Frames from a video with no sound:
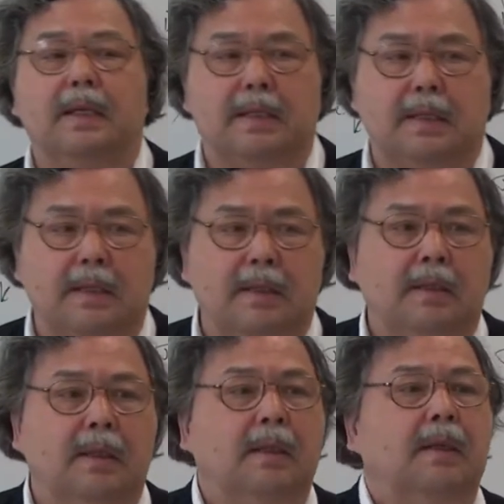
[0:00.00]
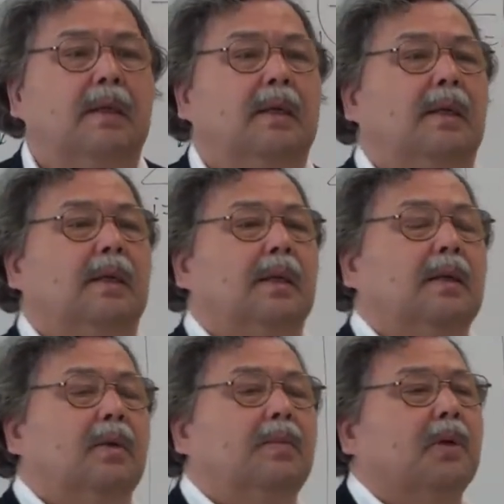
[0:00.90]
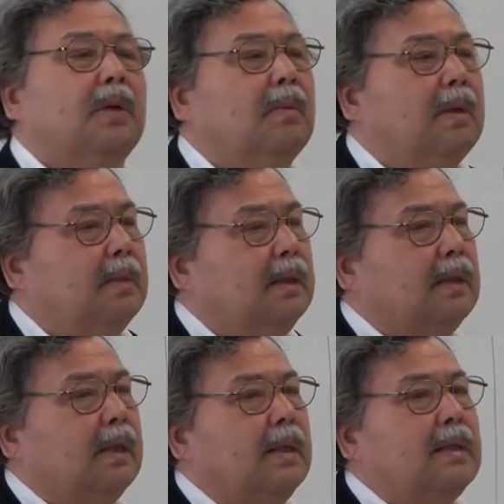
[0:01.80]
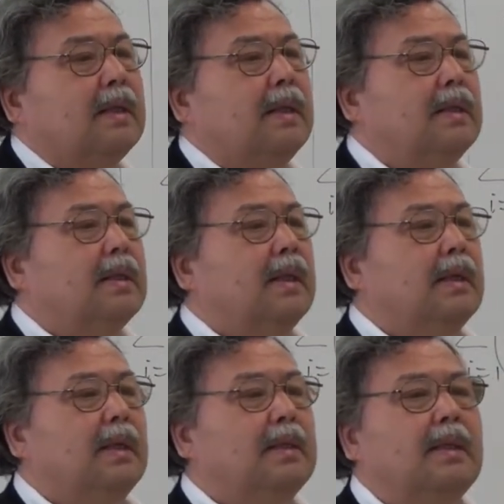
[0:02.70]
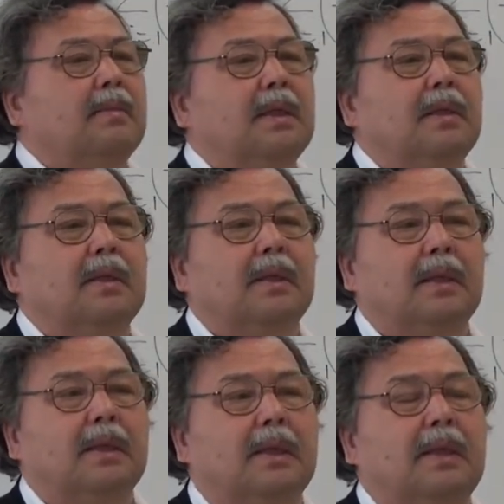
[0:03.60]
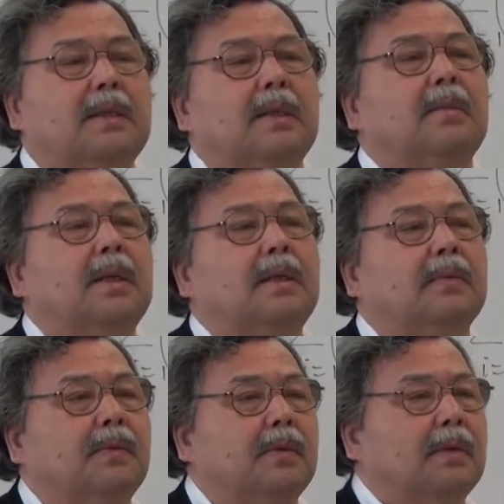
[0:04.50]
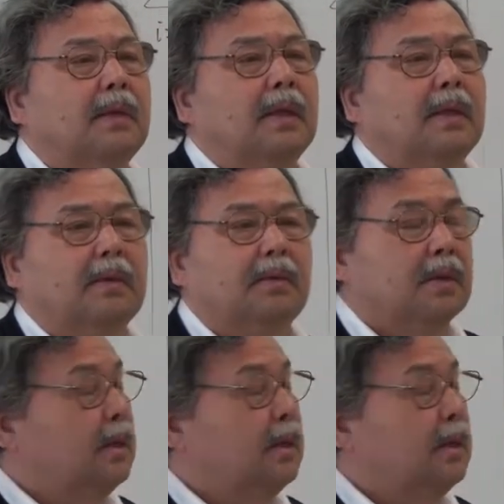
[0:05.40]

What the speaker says: S. And I hope you remember that S is an estimate, an estimator for